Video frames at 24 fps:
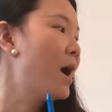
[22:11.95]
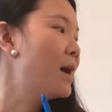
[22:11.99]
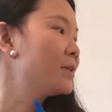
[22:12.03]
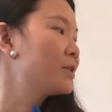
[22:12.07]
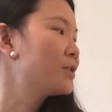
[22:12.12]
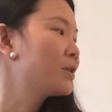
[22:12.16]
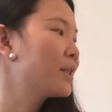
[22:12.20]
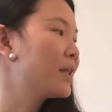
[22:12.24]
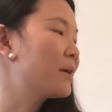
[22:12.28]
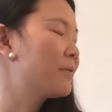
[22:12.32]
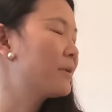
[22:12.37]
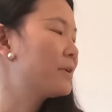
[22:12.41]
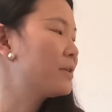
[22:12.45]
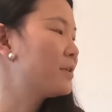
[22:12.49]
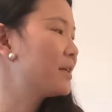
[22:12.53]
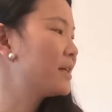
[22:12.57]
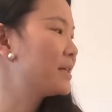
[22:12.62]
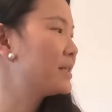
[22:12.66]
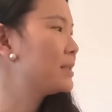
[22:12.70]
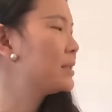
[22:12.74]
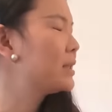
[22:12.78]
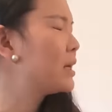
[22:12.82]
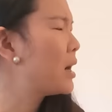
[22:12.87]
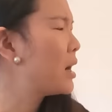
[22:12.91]
So that way you
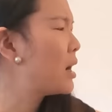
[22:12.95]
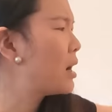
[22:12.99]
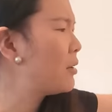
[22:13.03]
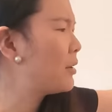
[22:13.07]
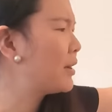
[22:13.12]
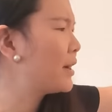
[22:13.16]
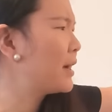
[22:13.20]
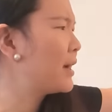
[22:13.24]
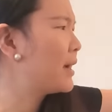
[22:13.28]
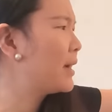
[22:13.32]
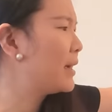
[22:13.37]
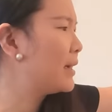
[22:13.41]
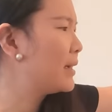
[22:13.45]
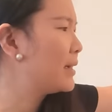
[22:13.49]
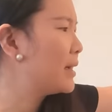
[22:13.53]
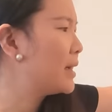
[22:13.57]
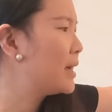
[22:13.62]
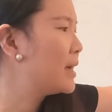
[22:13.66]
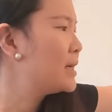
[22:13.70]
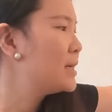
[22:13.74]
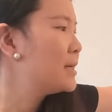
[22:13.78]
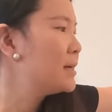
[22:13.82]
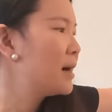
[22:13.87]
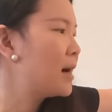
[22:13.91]
can see. Okay,
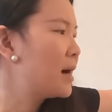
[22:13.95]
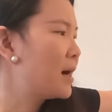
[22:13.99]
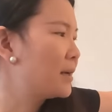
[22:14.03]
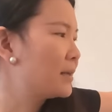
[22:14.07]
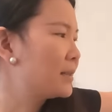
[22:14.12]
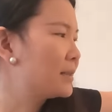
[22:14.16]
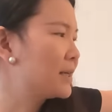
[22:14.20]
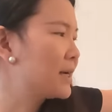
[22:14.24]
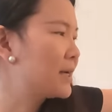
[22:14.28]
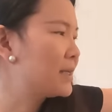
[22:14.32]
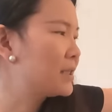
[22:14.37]
did